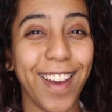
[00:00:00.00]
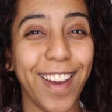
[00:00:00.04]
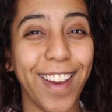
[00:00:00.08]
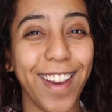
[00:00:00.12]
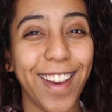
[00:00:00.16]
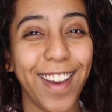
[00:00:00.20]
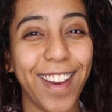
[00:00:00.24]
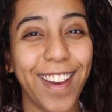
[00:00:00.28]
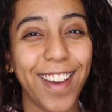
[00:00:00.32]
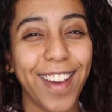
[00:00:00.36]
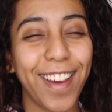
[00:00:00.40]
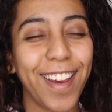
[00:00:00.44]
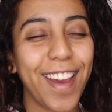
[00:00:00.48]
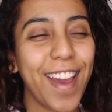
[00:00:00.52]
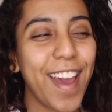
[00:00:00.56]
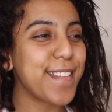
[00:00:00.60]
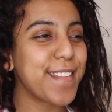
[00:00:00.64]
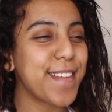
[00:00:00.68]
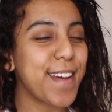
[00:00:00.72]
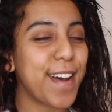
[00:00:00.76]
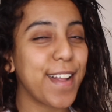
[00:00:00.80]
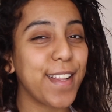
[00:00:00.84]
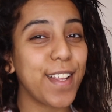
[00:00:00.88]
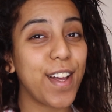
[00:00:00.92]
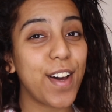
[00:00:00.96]

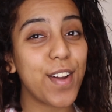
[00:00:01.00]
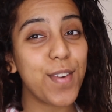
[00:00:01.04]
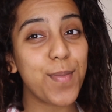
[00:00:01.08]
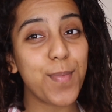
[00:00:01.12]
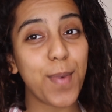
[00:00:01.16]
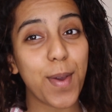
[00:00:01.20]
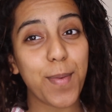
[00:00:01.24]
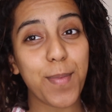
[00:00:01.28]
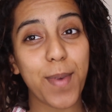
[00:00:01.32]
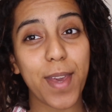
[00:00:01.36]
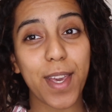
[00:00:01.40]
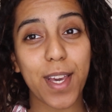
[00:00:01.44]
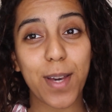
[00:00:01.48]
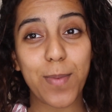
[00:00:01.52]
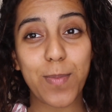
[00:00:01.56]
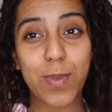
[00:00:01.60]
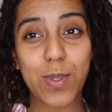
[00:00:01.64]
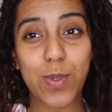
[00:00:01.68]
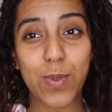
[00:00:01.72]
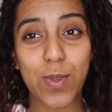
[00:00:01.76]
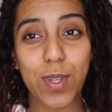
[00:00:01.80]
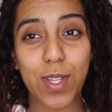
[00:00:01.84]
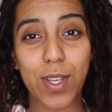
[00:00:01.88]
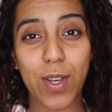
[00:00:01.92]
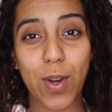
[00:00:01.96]
and a lot of my makeup
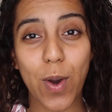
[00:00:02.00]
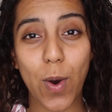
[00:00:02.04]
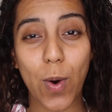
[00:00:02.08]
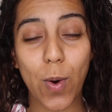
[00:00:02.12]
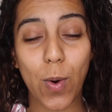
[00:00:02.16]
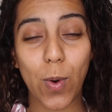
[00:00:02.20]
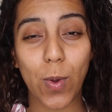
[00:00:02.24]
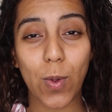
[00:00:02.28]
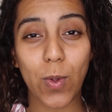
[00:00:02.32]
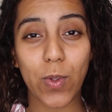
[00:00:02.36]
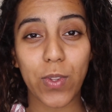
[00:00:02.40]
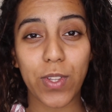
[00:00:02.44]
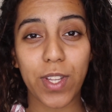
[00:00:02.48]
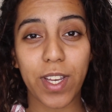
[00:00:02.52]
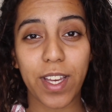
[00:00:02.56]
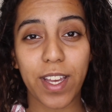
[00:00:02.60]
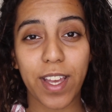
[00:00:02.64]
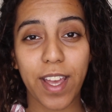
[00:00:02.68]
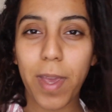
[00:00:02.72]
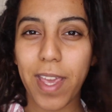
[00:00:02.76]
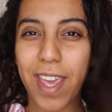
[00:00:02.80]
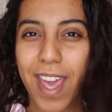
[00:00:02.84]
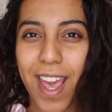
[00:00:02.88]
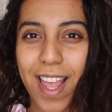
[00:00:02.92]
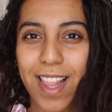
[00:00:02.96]
is really old.
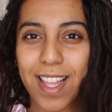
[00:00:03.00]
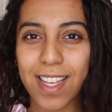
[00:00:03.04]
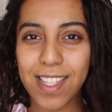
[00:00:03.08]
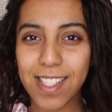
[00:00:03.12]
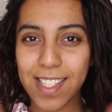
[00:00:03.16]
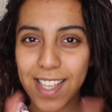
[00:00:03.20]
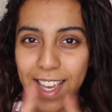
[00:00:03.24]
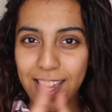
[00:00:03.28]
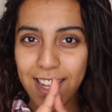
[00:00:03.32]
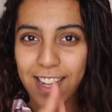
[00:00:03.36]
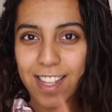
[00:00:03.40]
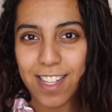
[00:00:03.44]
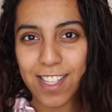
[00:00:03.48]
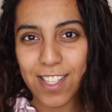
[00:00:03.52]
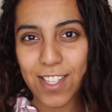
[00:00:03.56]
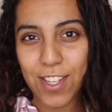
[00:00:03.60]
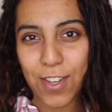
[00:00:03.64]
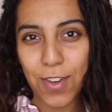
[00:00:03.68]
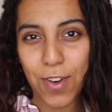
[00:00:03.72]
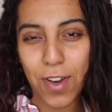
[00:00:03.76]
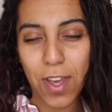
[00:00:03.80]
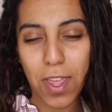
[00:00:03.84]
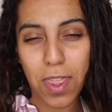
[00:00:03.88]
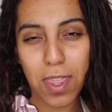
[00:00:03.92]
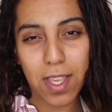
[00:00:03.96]
But yeah, let's get
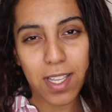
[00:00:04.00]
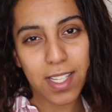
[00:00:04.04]
into it.